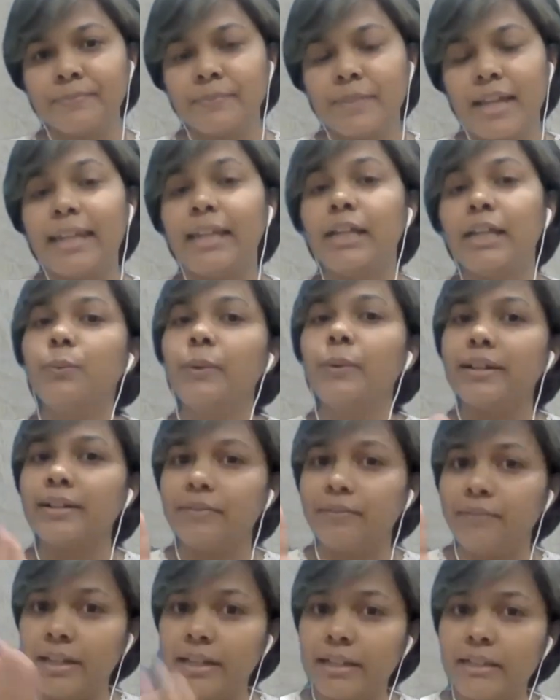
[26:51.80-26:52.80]
And it will
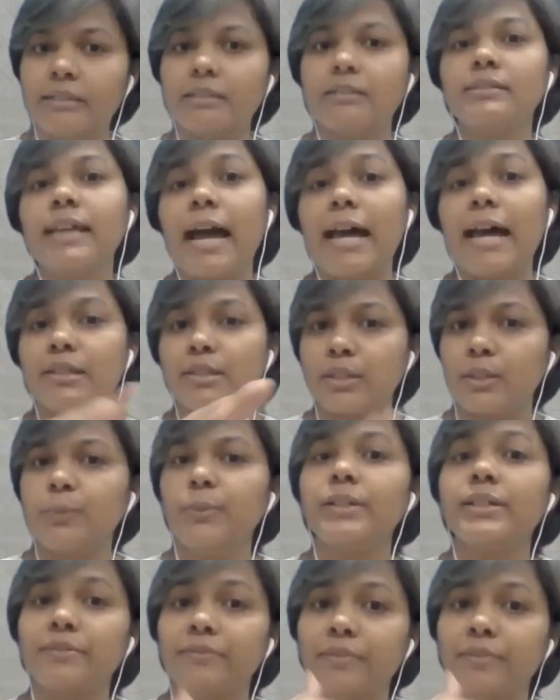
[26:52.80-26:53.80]
reveal, the answer
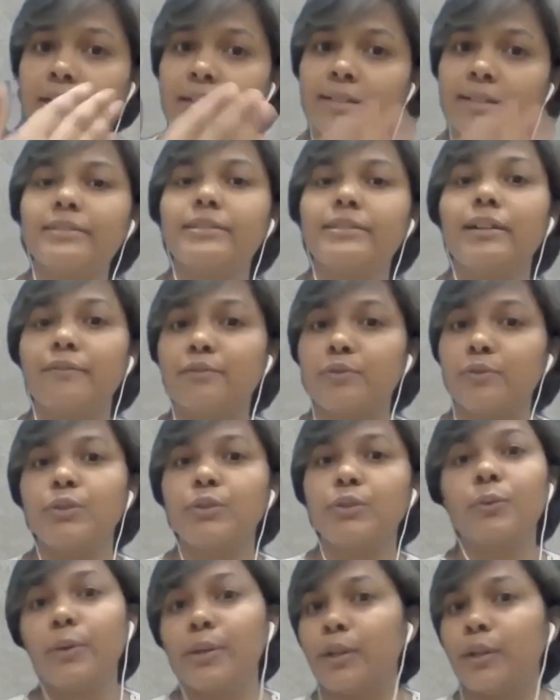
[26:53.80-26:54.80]
will reveal itself to
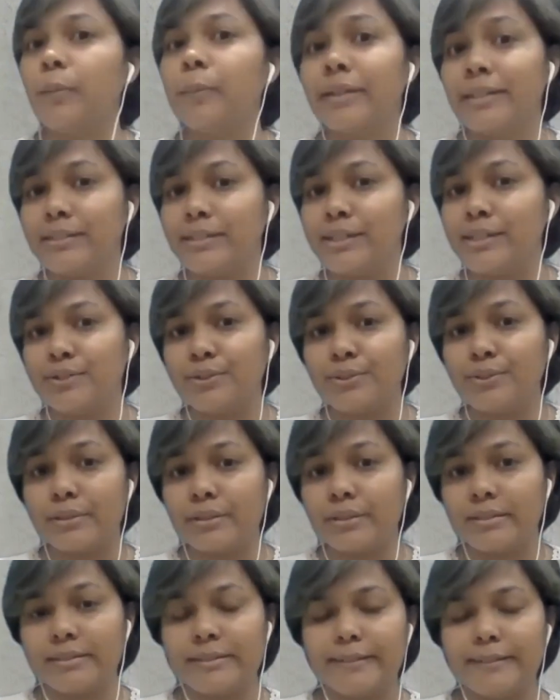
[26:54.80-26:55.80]
you in your meditations
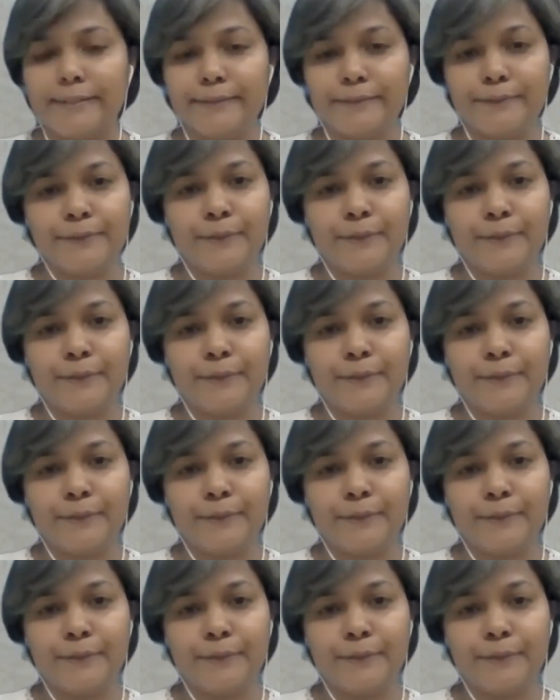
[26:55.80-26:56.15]
itself.